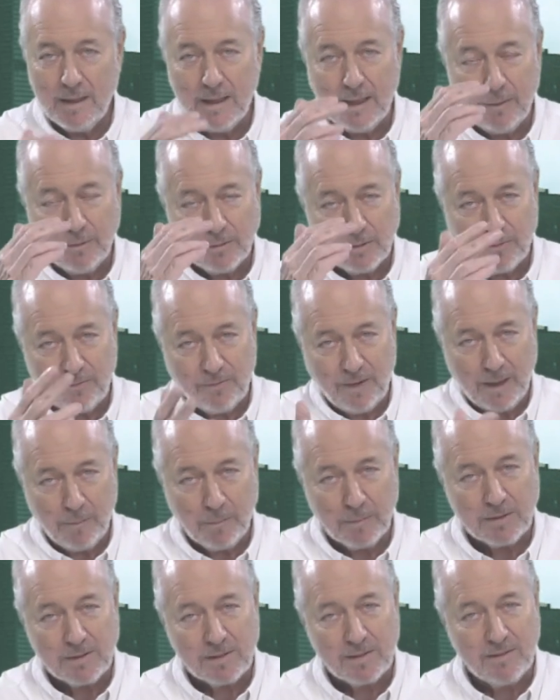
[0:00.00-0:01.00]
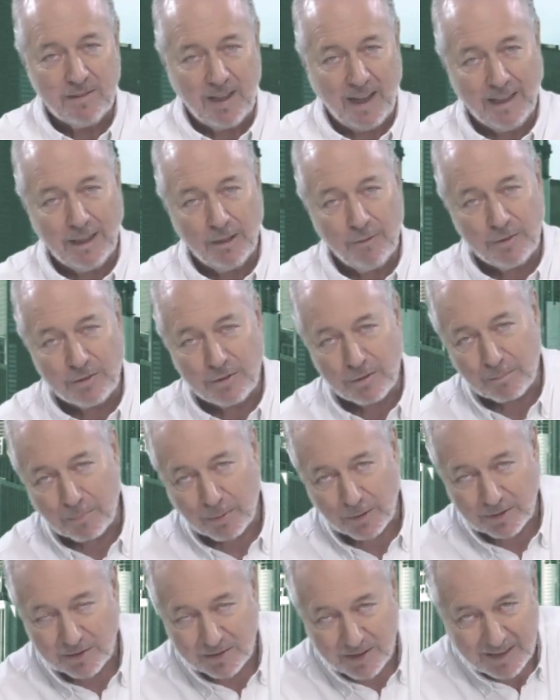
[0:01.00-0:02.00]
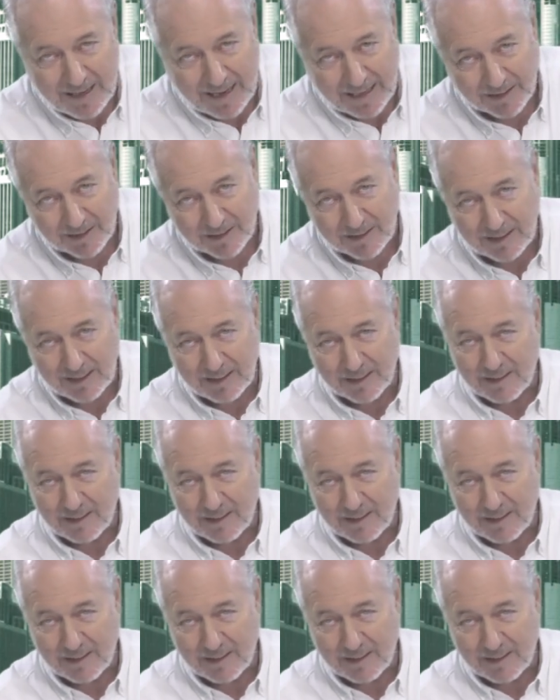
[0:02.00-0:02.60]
He was a famous television personality